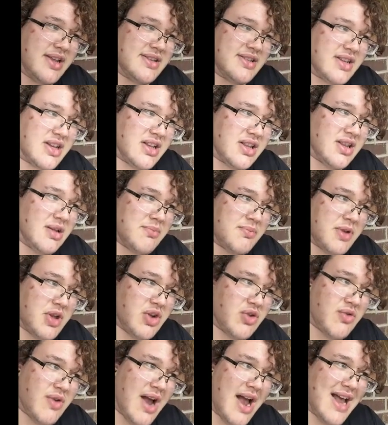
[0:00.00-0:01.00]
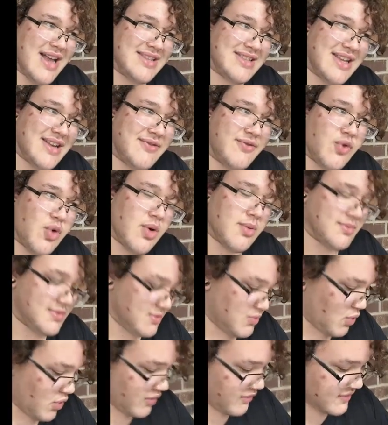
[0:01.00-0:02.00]
is a clumping grass, it
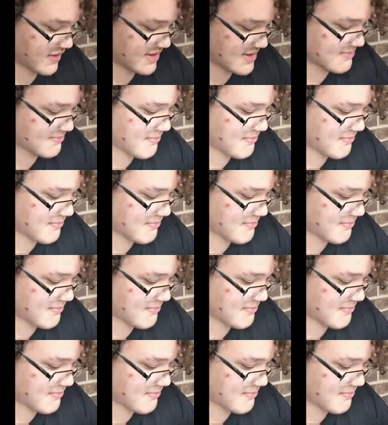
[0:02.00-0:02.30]
forms more of these